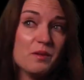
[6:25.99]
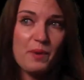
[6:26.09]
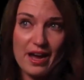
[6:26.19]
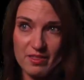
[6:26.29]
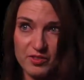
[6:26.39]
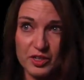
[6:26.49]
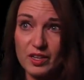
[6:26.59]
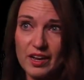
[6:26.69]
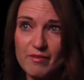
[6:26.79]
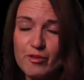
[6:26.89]
path for your
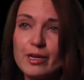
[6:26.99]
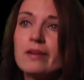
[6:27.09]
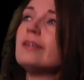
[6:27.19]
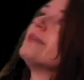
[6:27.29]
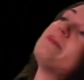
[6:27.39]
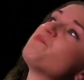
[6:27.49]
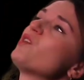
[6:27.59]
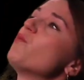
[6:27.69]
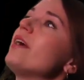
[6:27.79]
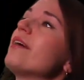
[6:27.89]
life
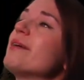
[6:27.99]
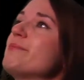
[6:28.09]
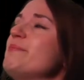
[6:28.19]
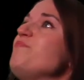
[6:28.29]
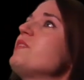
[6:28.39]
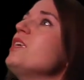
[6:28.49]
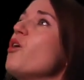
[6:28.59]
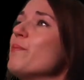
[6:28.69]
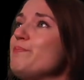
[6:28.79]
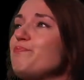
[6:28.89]
where, you
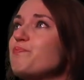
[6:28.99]
know,